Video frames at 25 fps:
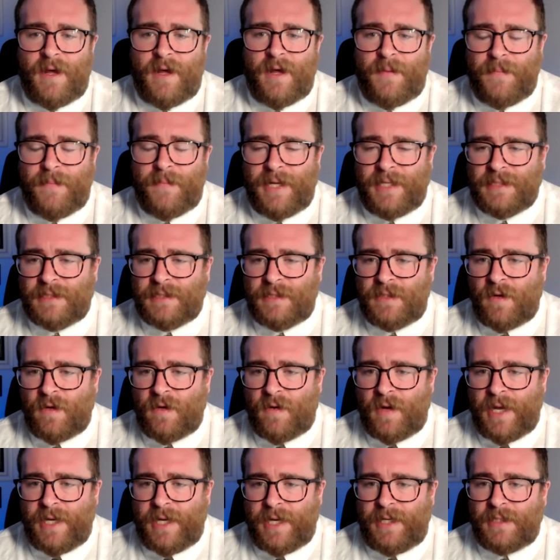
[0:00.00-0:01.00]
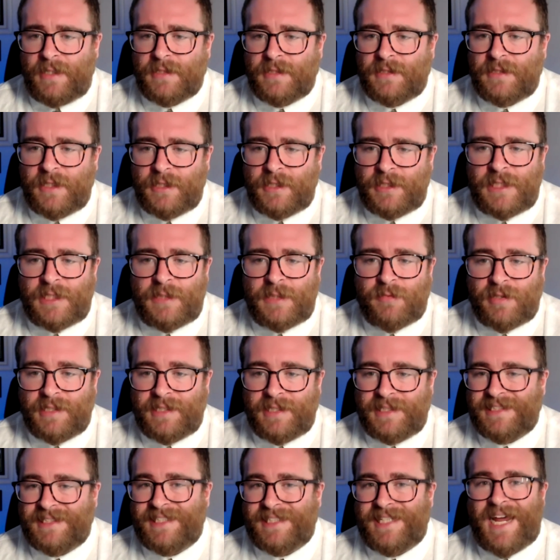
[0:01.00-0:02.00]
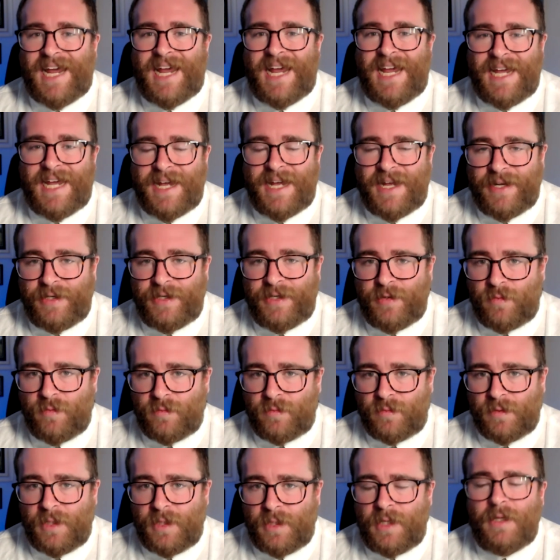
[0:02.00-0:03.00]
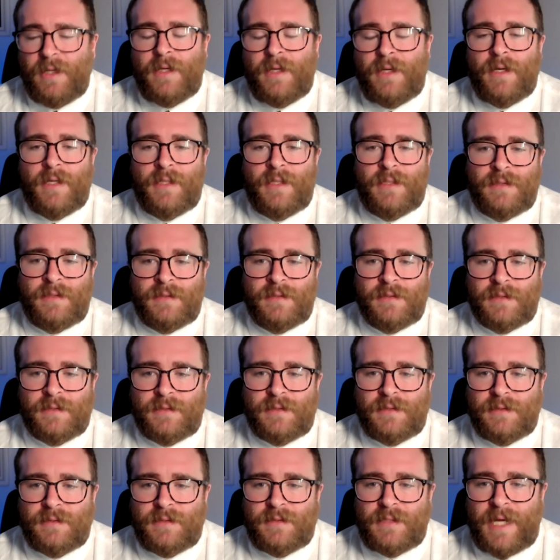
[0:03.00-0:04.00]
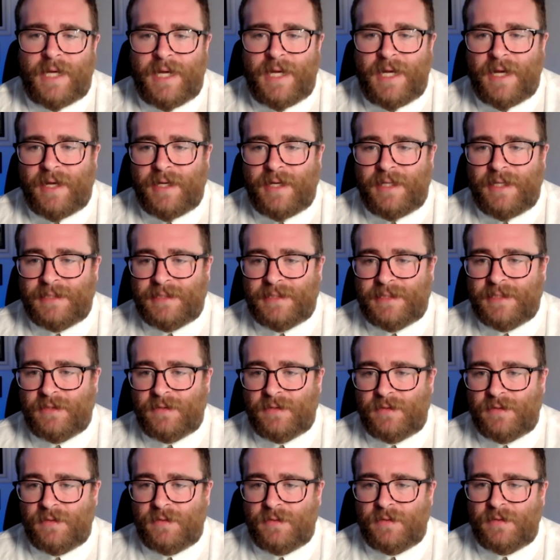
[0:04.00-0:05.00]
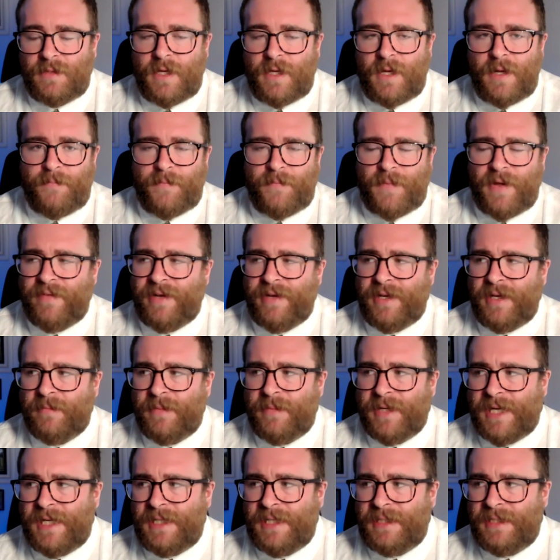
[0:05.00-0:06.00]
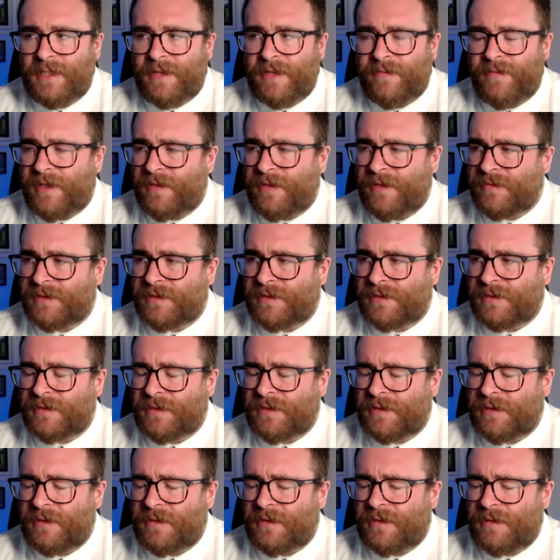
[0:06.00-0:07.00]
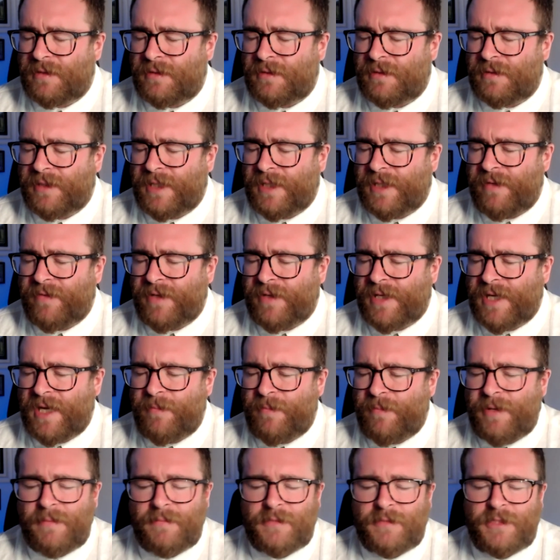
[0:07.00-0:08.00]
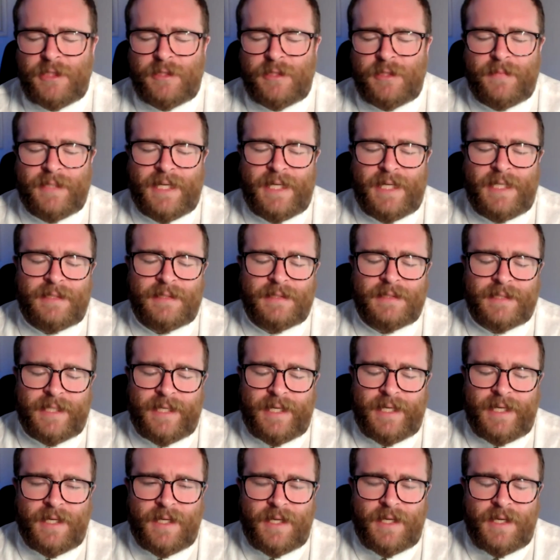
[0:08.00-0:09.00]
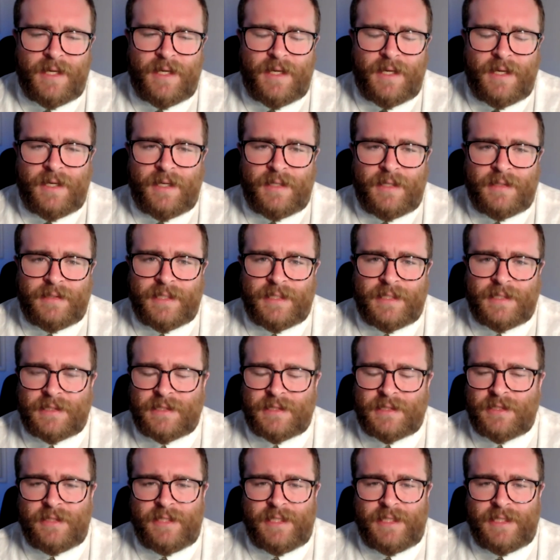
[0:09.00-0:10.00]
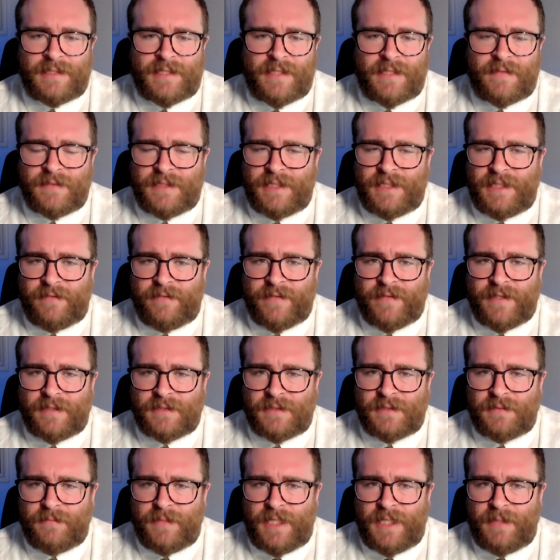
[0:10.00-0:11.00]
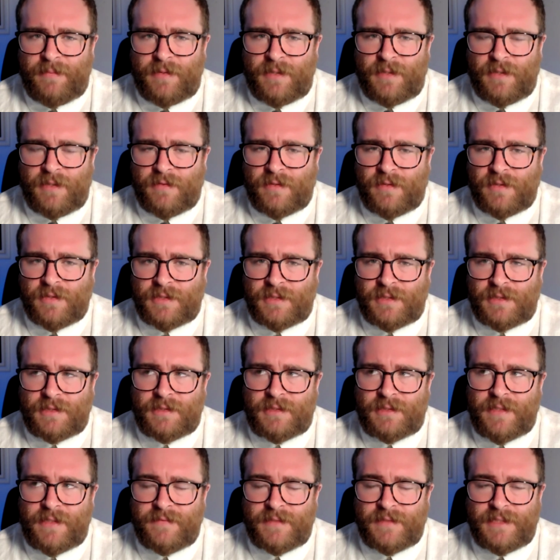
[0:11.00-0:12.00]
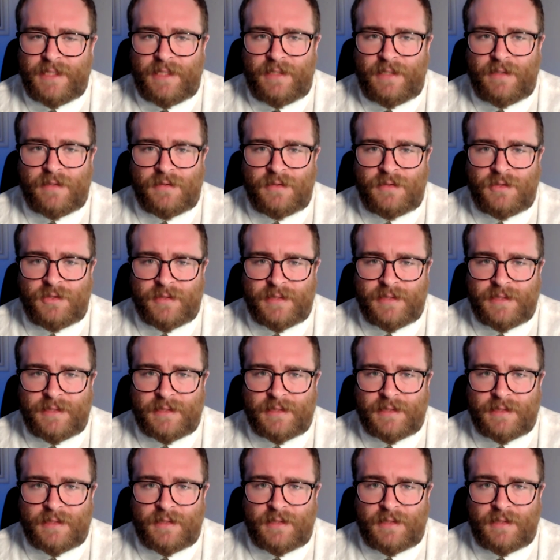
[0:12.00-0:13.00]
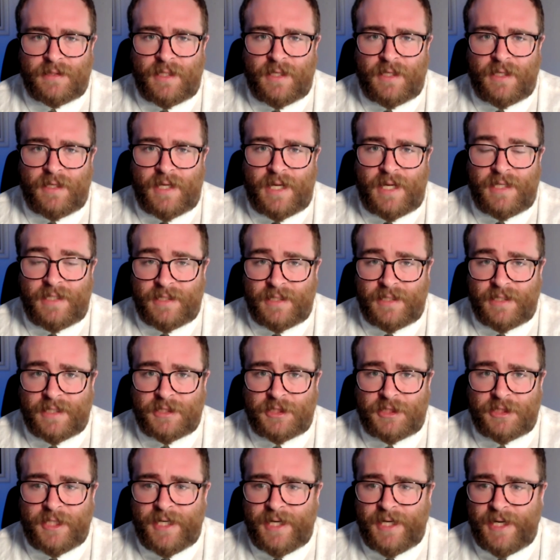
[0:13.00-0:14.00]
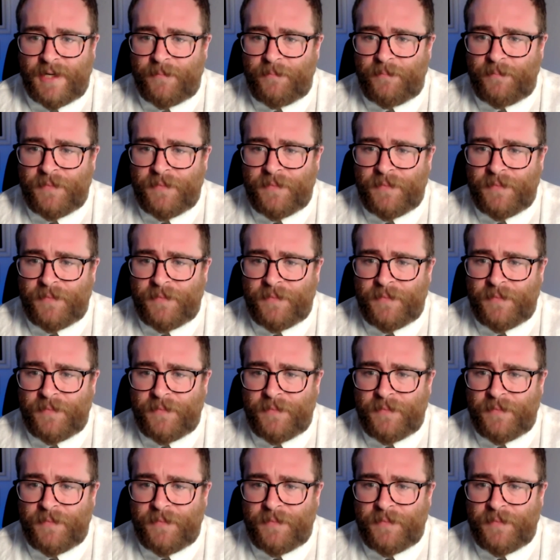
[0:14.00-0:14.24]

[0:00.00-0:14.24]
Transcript: It's not a search engine brand; it's an AI tool, and AI is still. I think I think it was either KPMG or McKinsey did a study of 17,000 people across 17 countries end of last year,